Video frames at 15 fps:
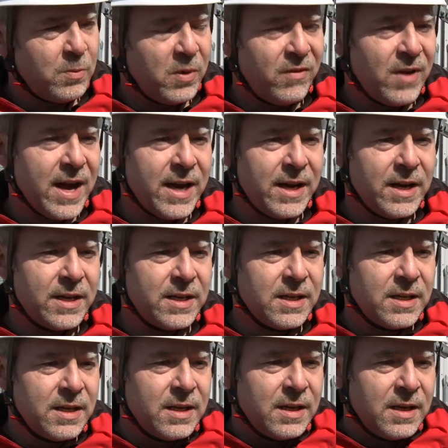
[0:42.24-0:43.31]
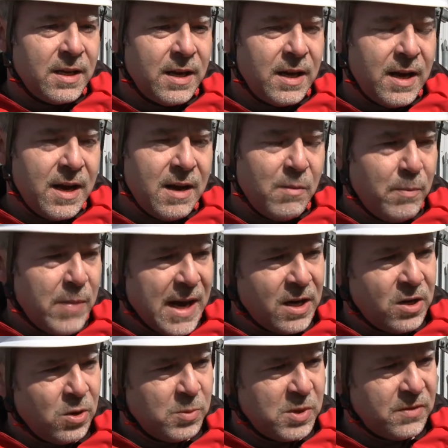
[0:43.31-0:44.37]
provided uh,
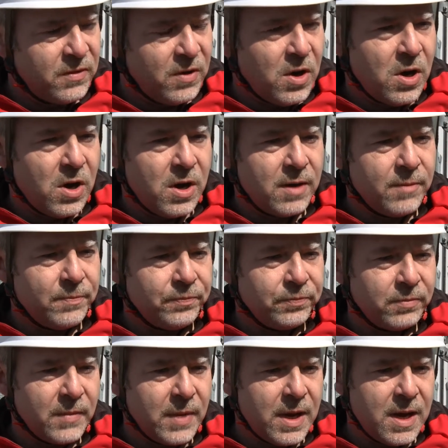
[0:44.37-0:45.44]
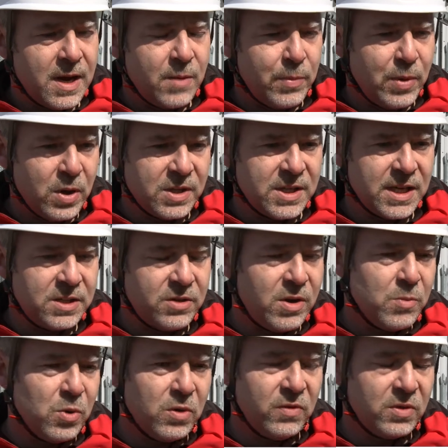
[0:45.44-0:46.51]
backups for uh, protester
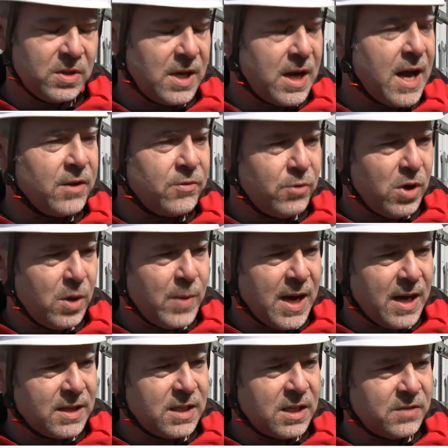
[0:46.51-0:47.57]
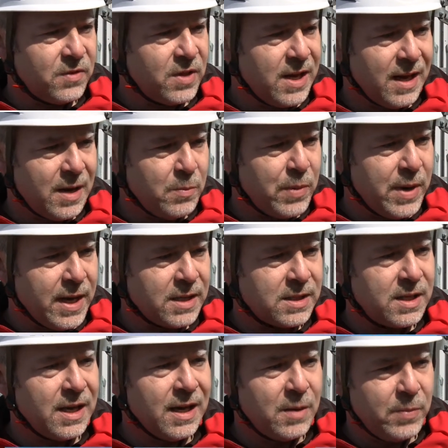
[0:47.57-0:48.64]
removals and rope access for the Olympics,
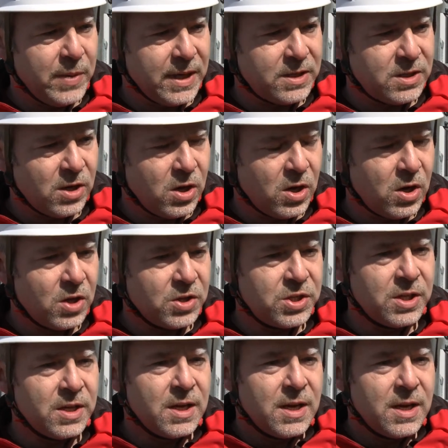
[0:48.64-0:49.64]
the Olympic torch,